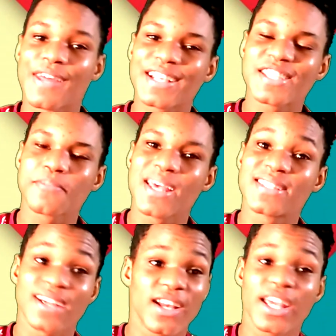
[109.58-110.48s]
That is
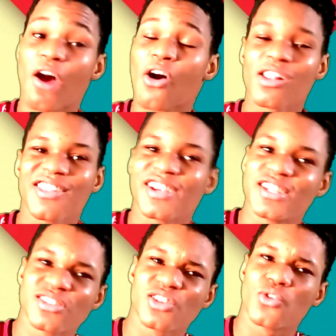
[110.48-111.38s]
basically all
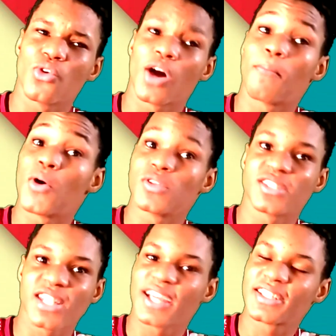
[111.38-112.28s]
there is to know
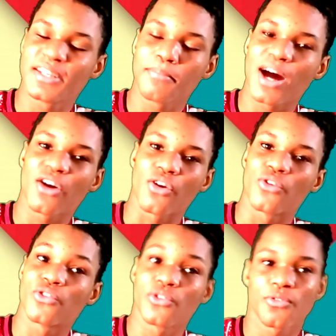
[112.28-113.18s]
about selecting
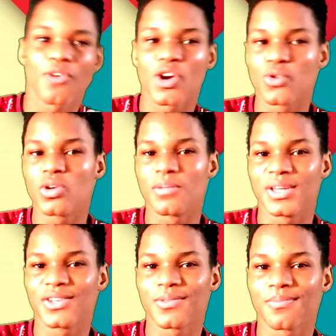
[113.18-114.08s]
backgrounds for
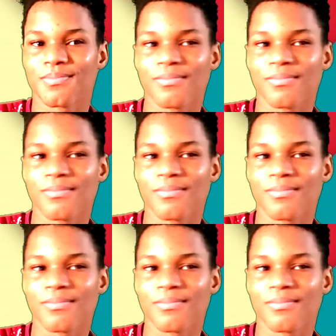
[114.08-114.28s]
Google Meet.